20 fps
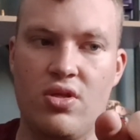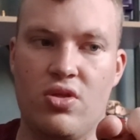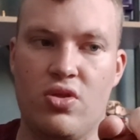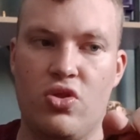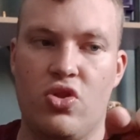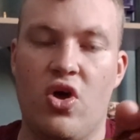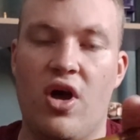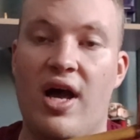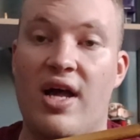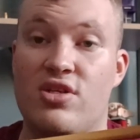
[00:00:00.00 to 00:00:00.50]

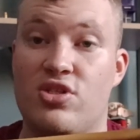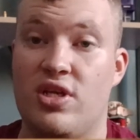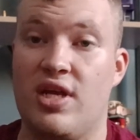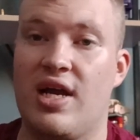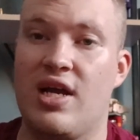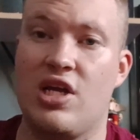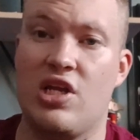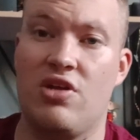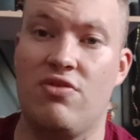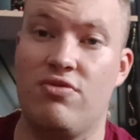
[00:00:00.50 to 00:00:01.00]
not actually
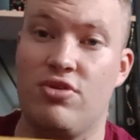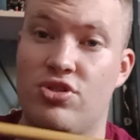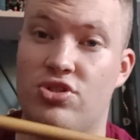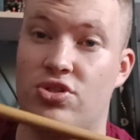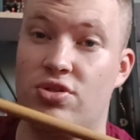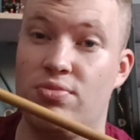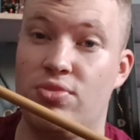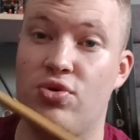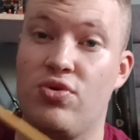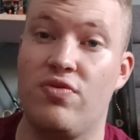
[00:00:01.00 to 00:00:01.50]
accurate to
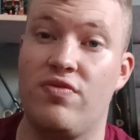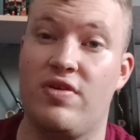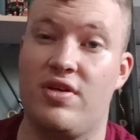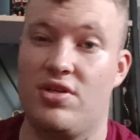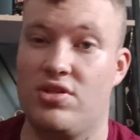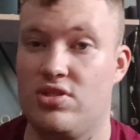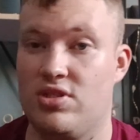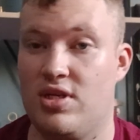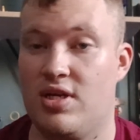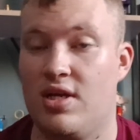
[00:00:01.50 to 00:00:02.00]
the movie
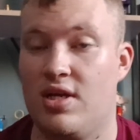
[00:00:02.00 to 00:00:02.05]
as